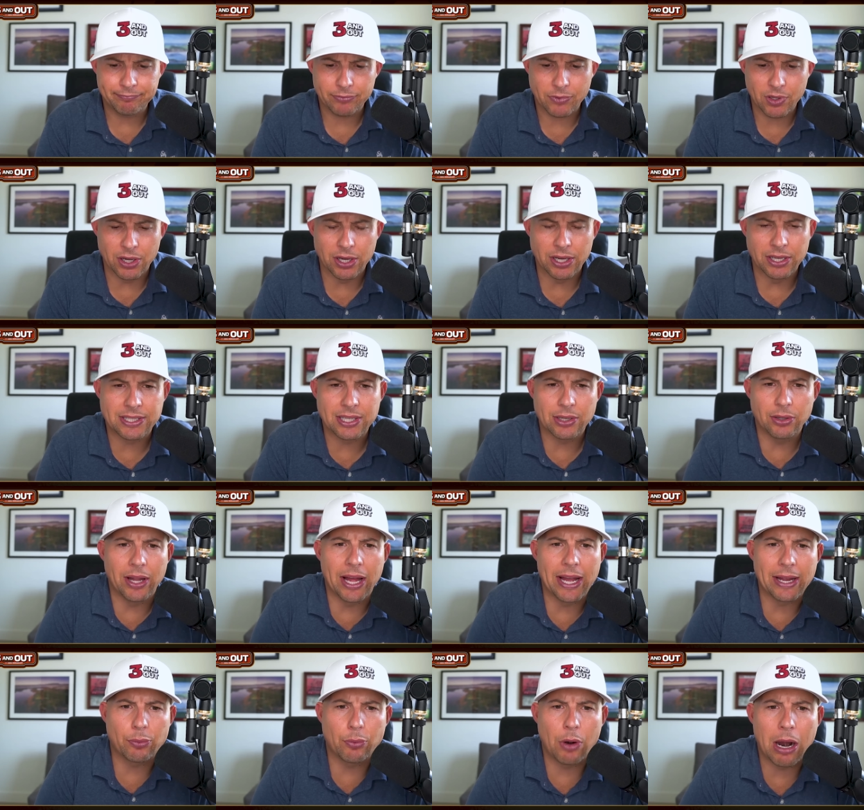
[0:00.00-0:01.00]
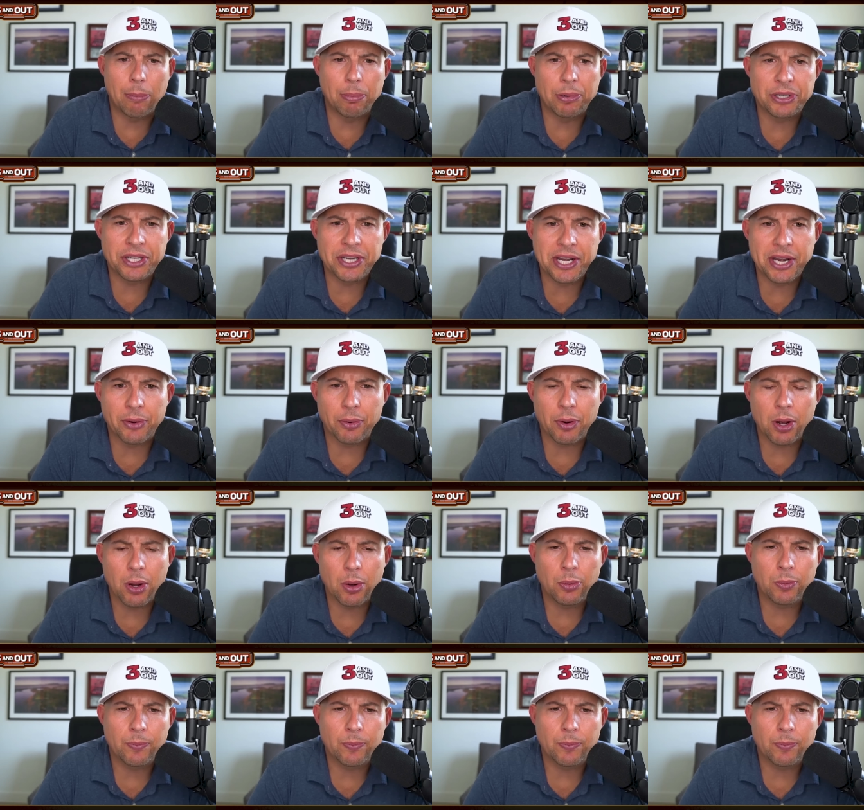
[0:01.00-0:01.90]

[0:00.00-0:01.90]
until like Robert De Niro